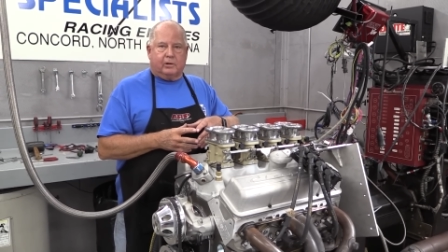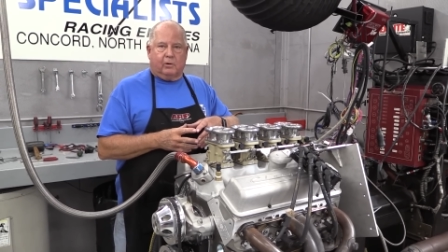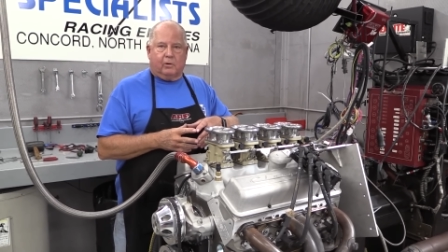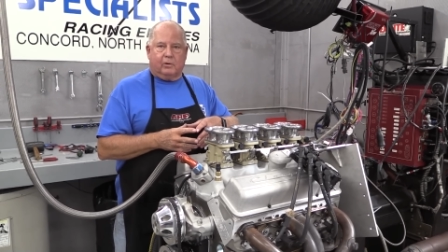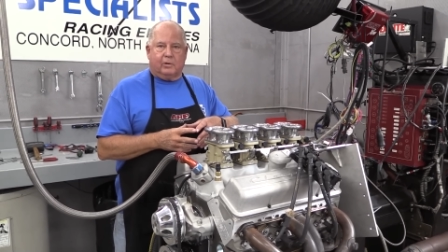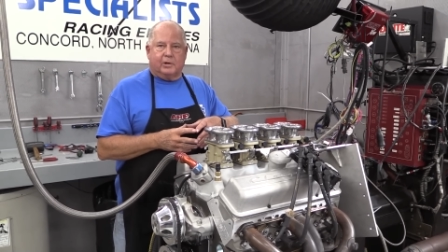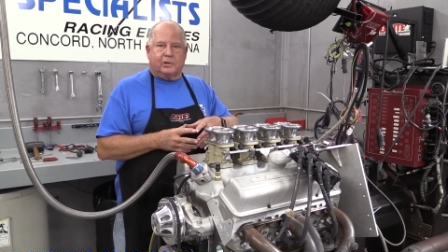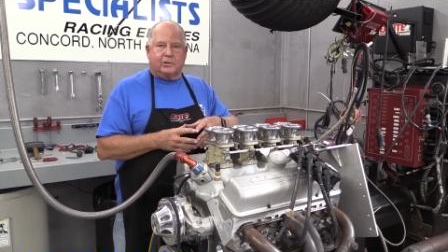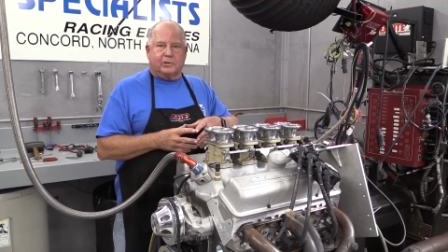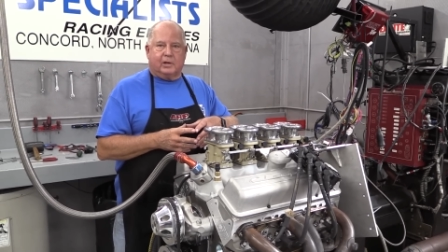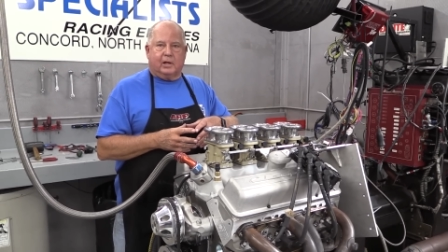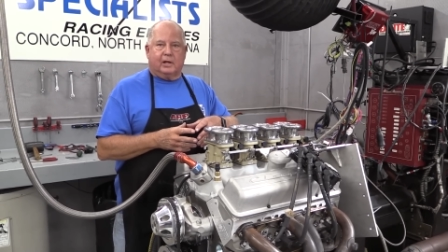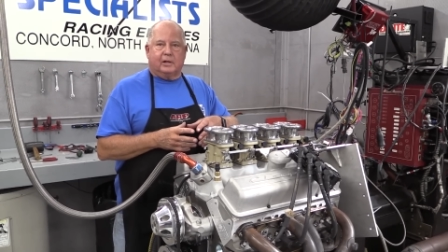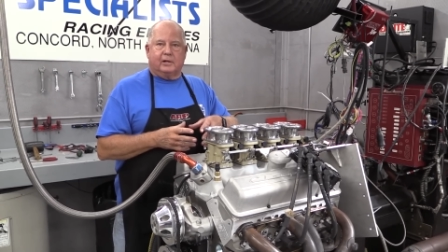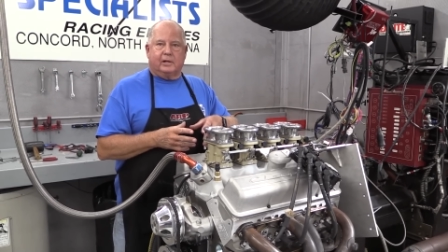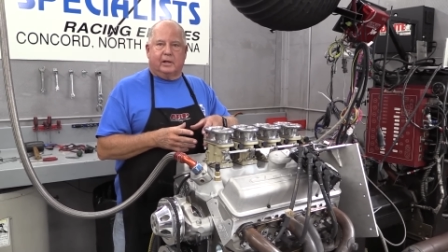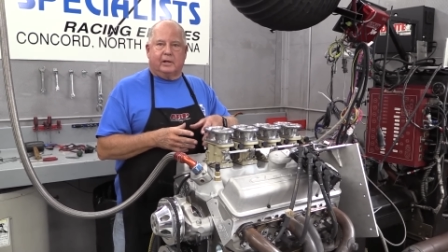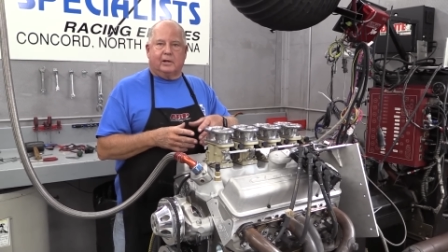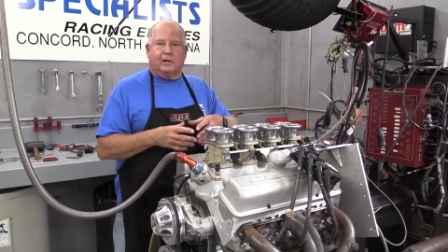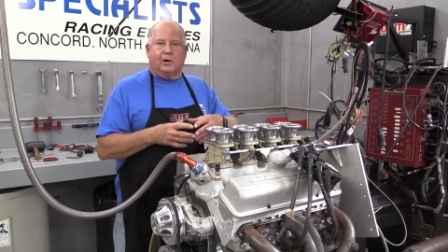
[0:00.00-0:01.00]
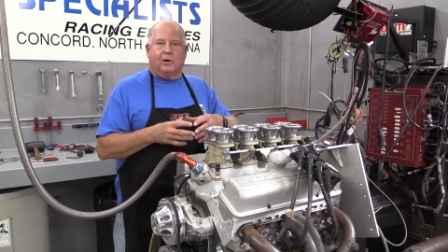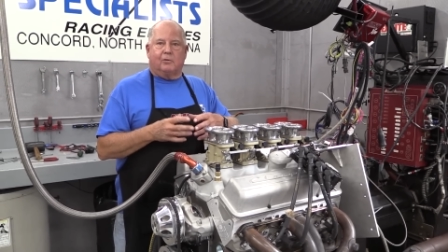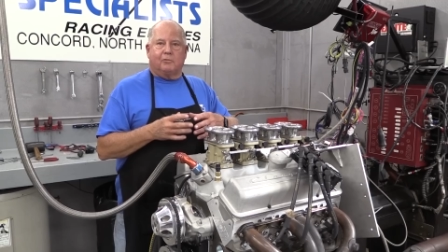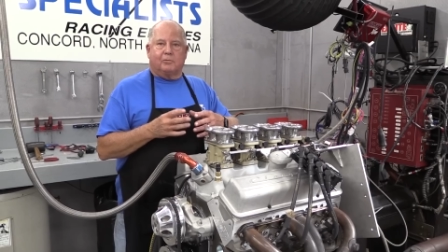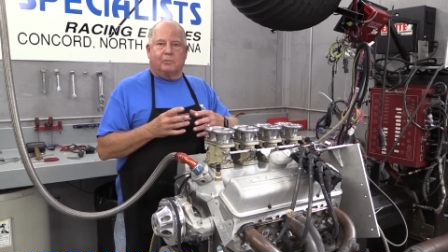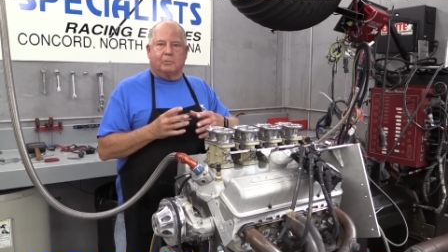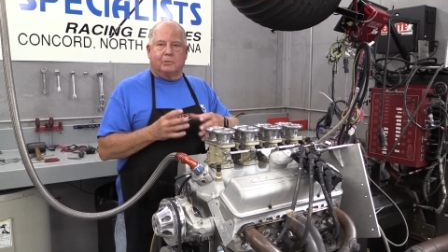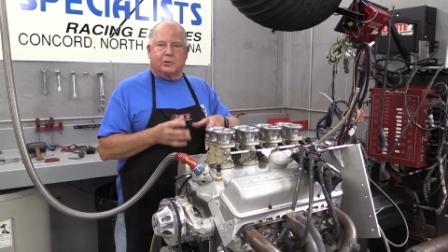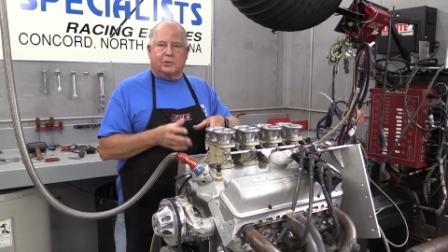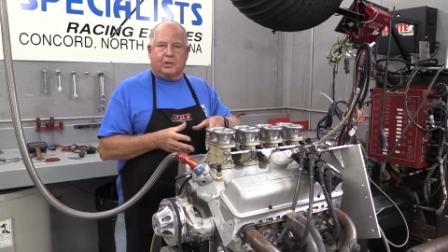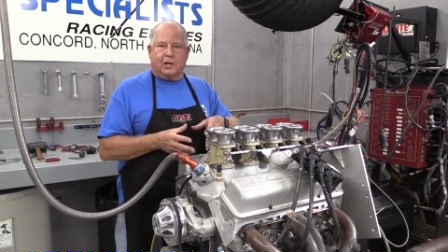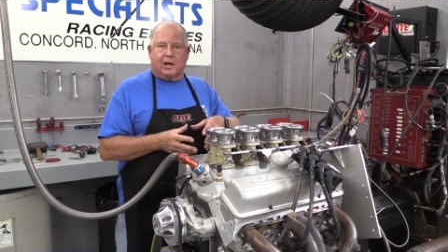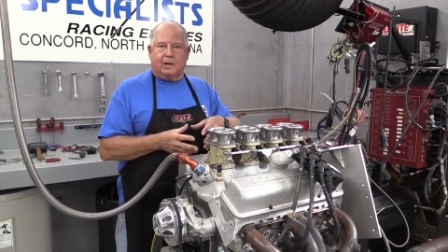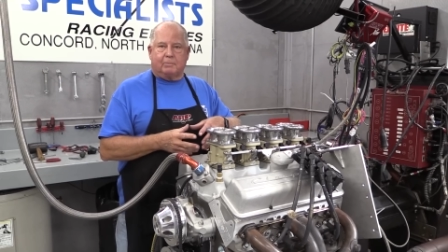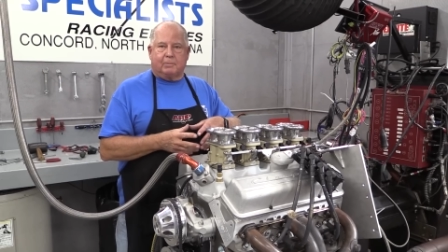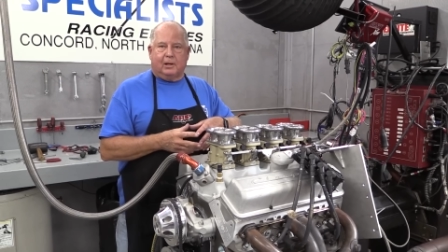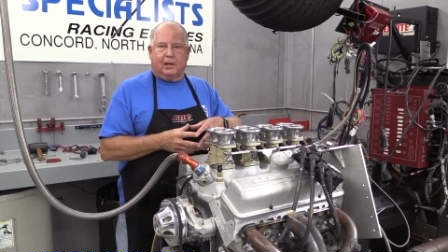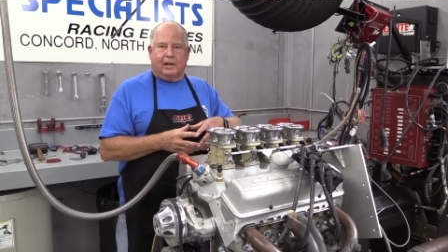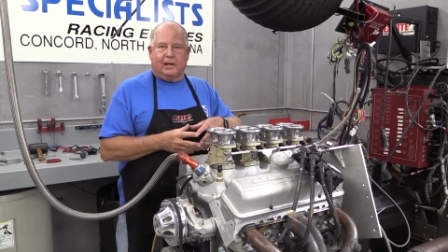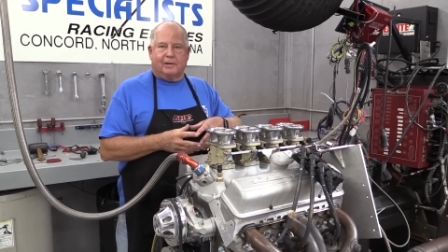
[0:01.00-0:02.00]
car and it's got to take off from a
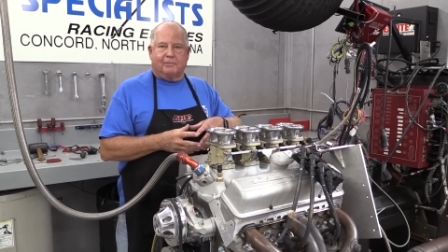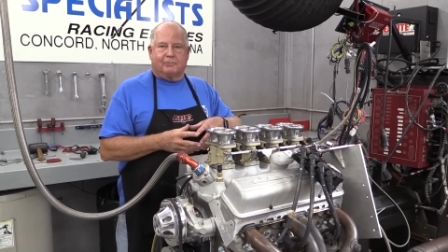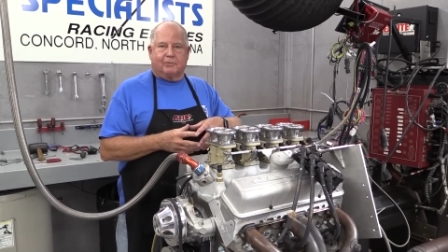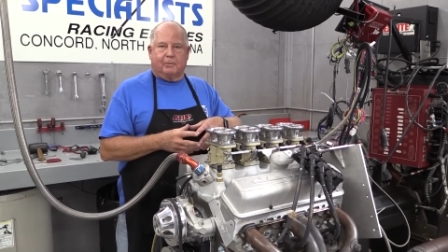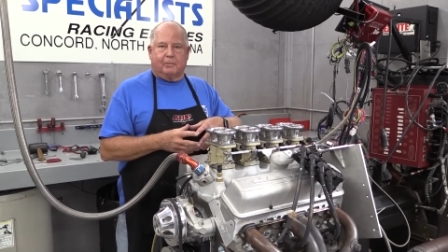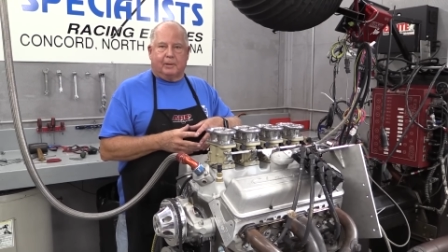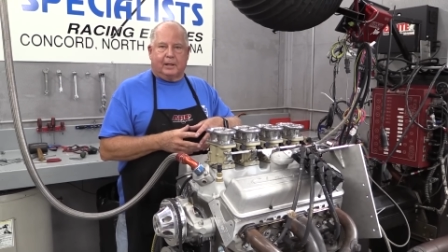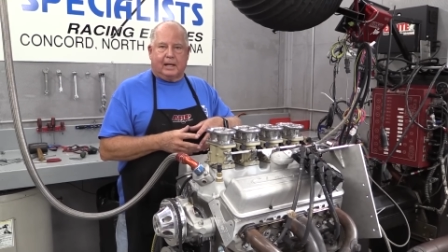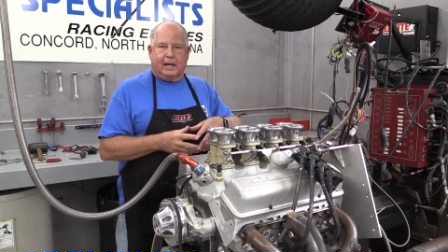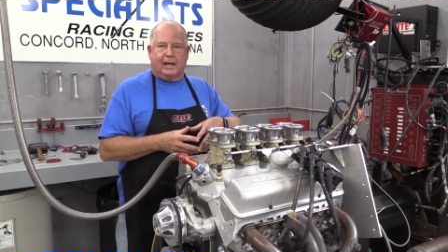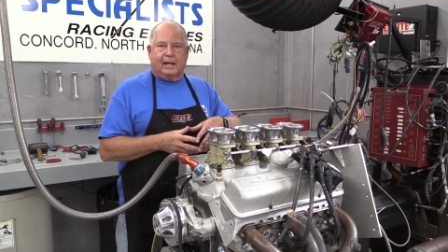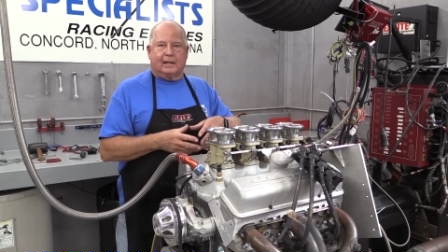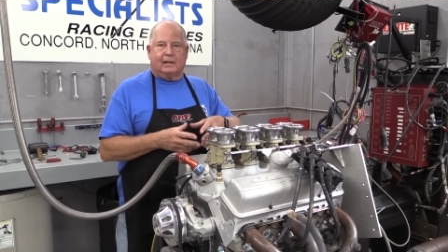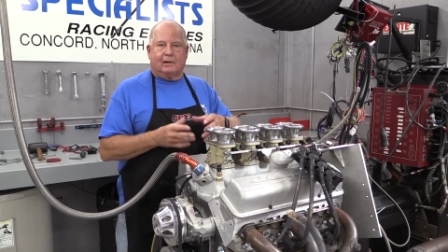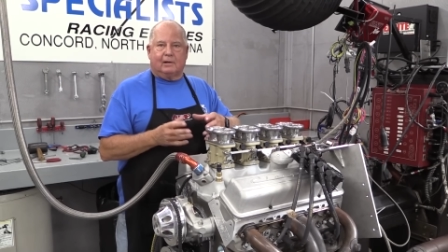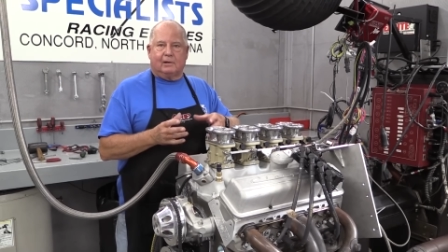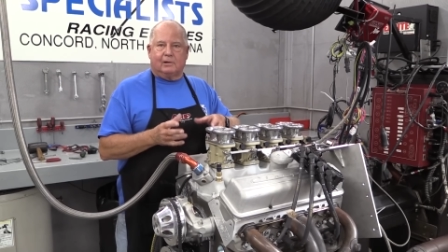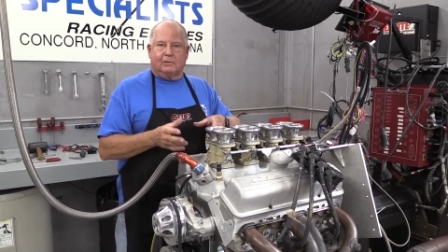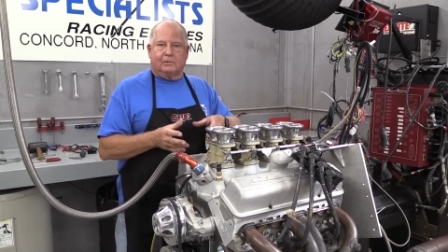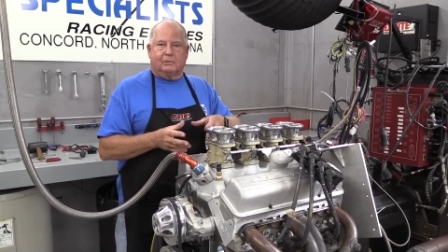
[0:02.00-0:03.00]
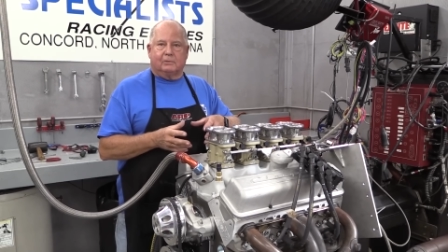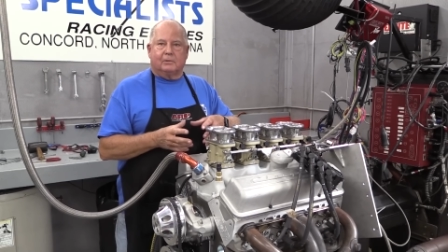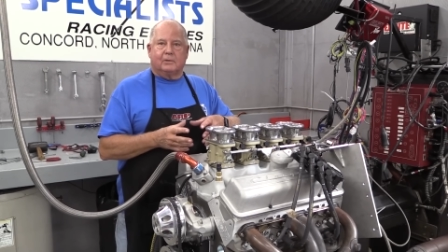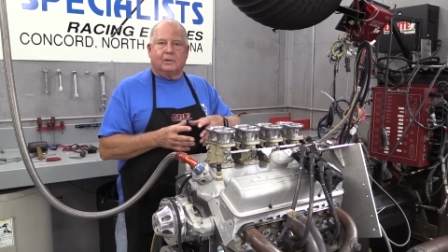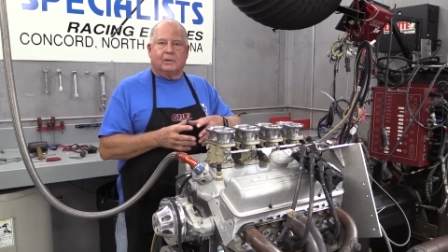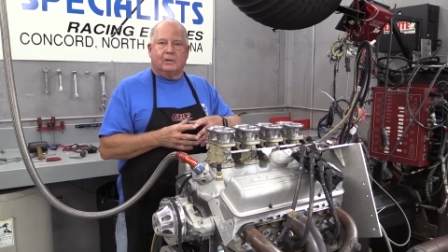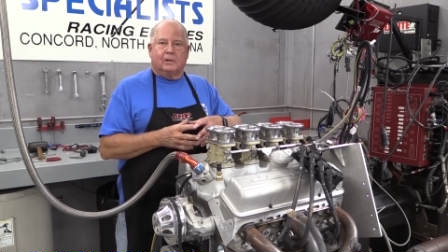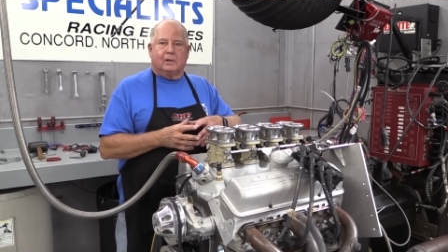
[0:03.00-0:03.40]
stoplight, from an idle on.